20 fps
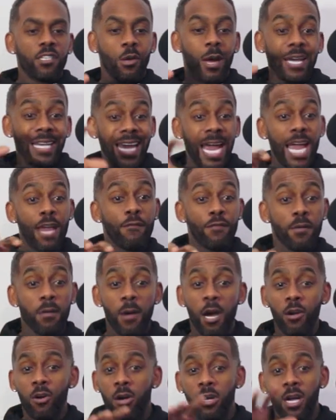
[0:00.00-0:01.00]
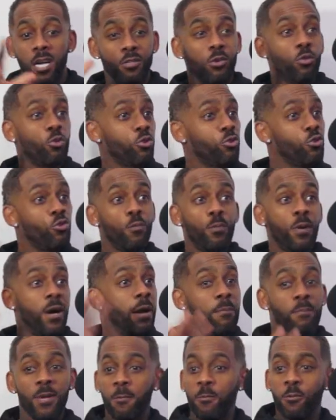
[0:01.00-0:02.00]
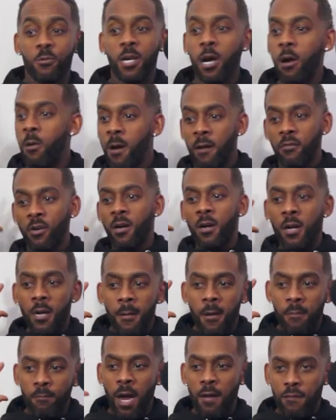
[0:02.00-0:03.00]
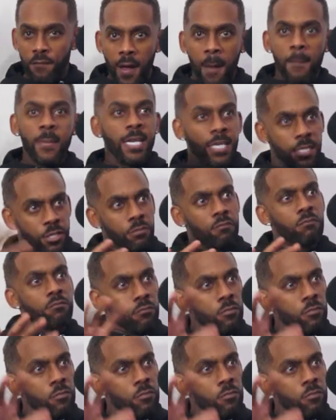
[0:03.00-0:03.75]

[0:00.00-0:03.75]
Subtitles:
So I came from him. I've got a cousin called Super. People know. I've got my family's...